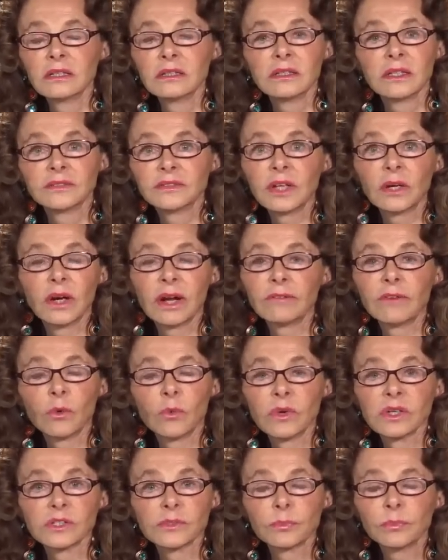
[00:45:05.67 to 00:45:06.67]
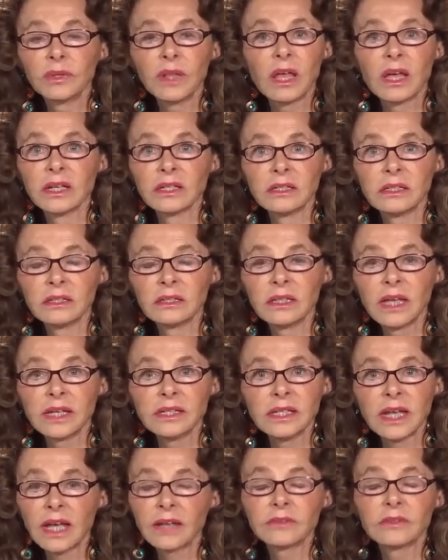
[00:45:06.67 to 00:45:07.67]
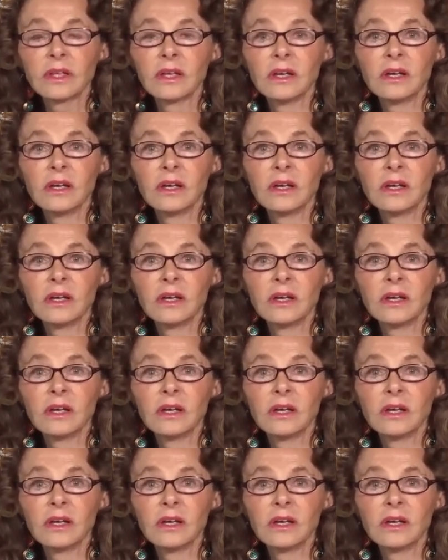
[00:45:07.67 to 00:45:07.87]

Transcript: that there ever was blood. And yet,